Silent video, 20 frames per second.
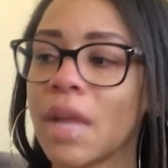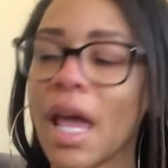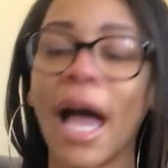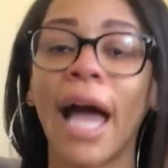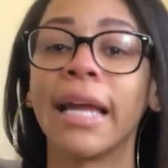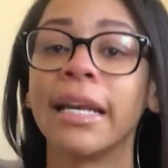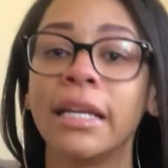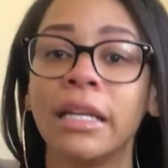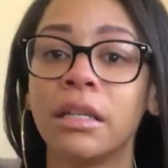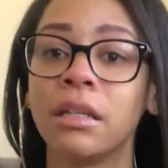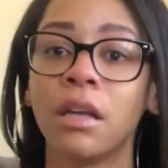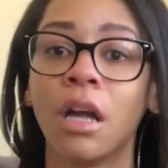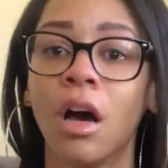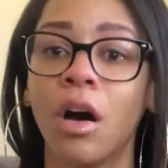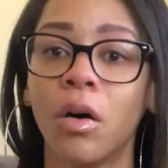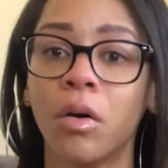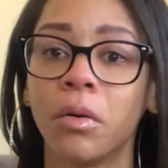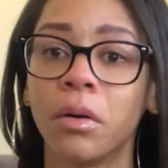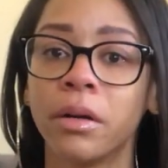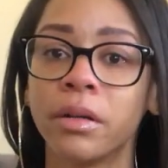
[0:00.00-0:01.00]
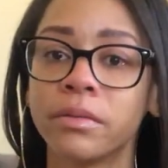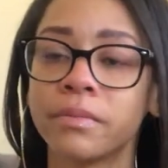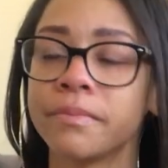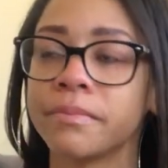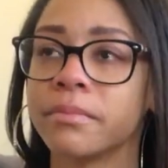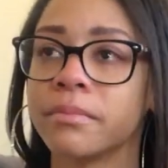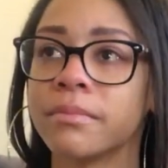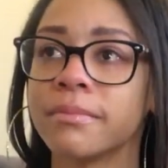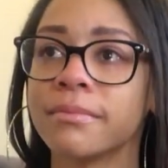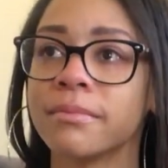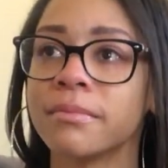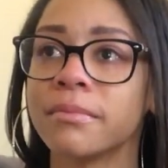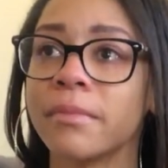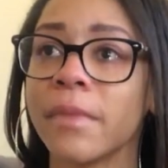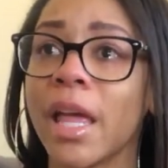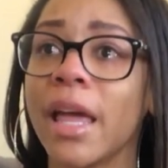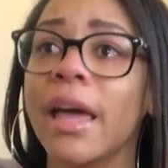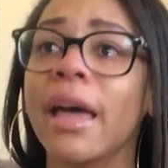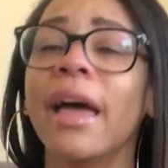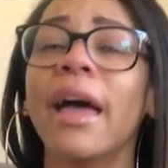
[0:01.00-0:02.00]
I didn't know.
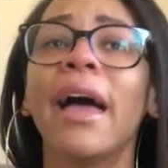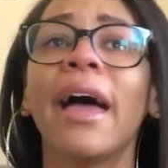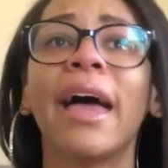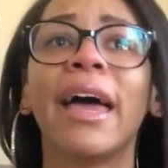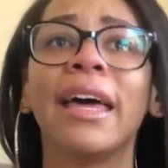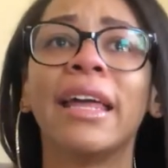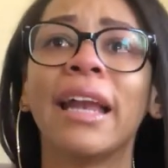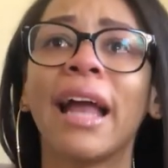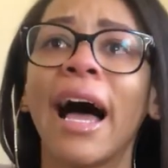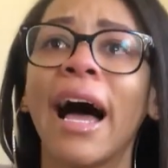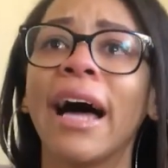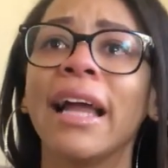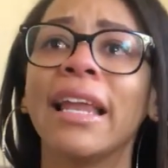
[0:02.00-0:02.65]
And